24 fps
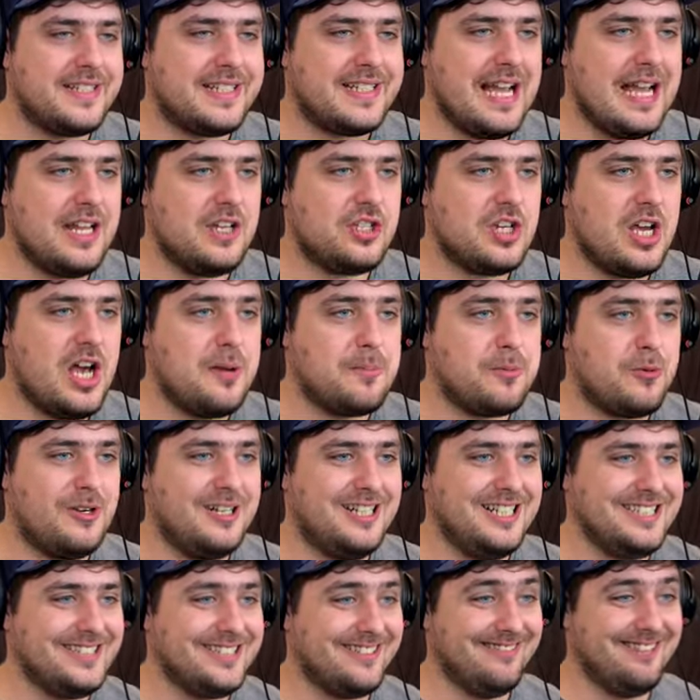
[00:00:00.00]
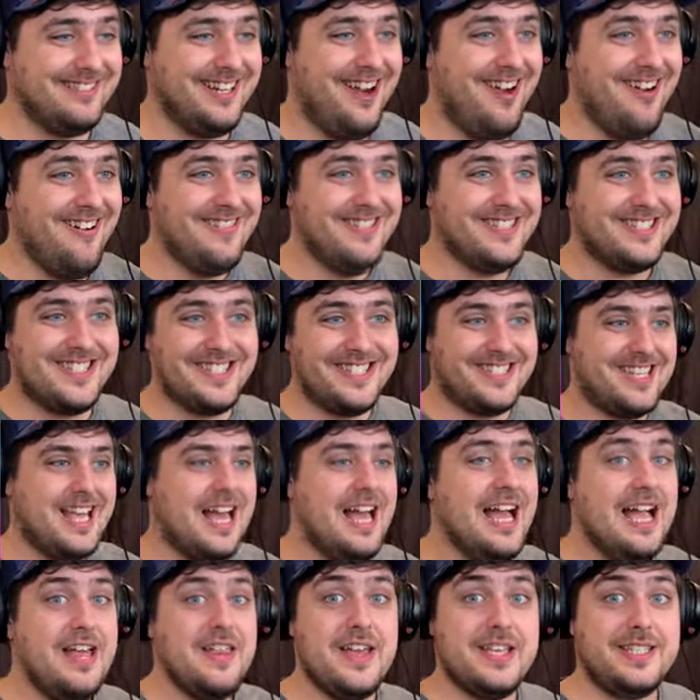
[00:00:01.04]
to catch up? I don't know. This is,
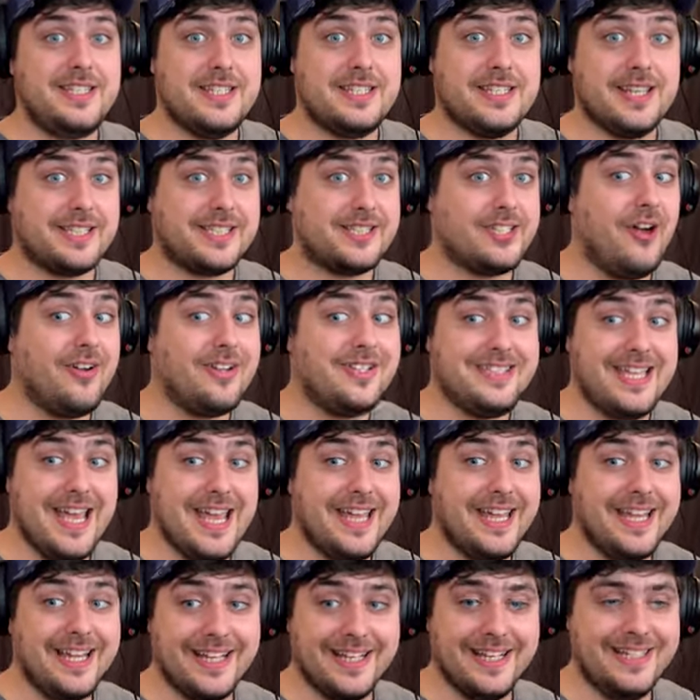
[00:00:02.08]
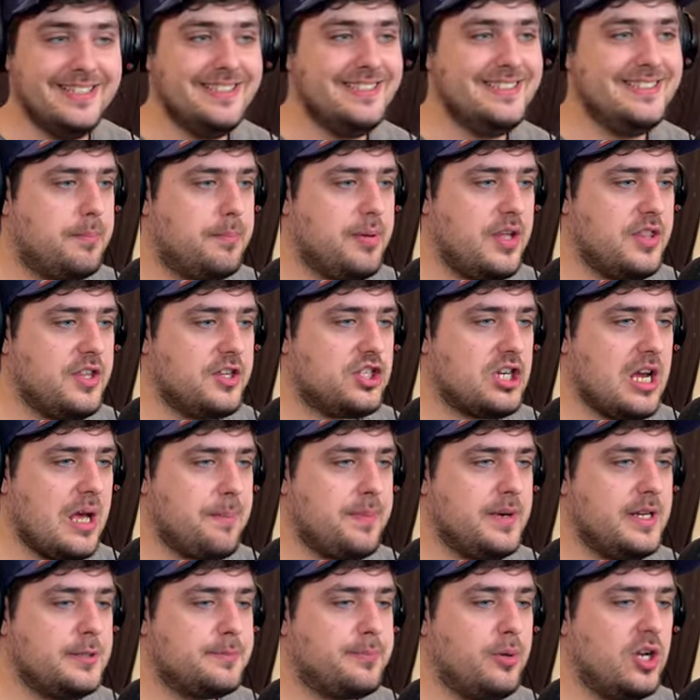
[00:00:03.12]
this is exciting. But the
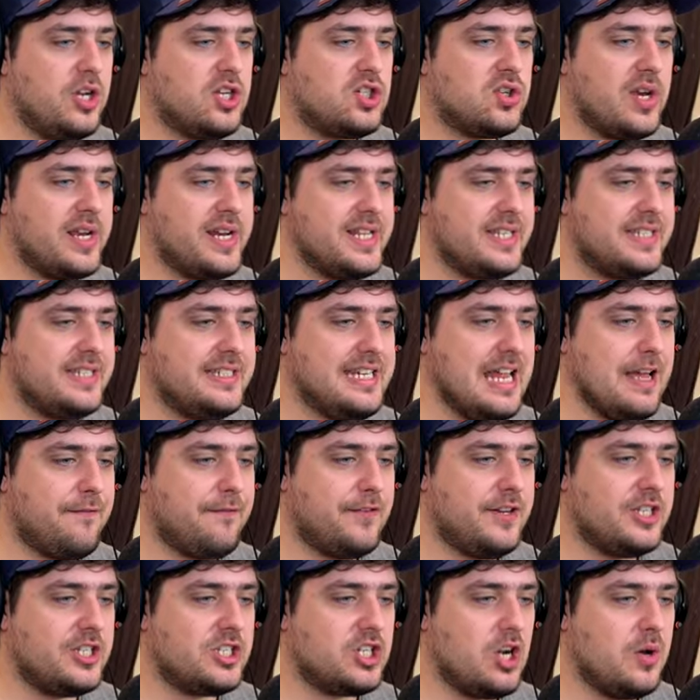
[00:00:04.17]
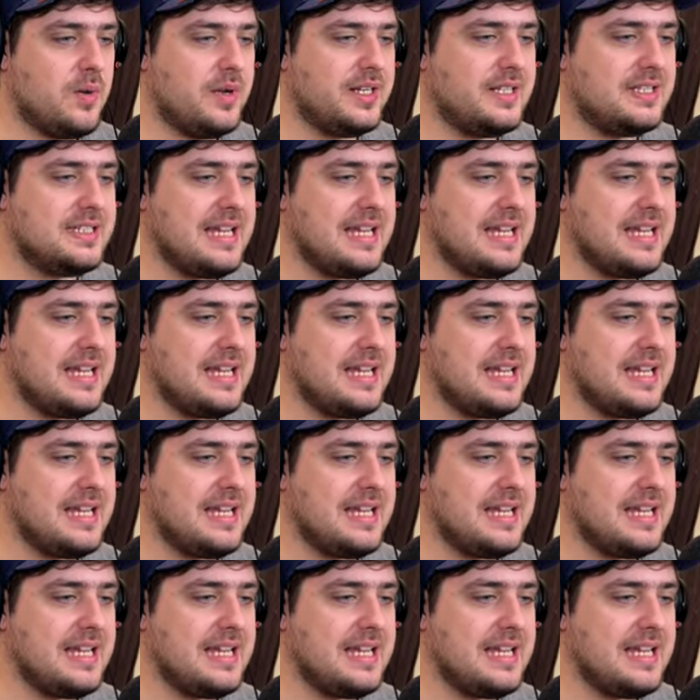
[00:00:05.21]
Japanese bullet train is definitely slowing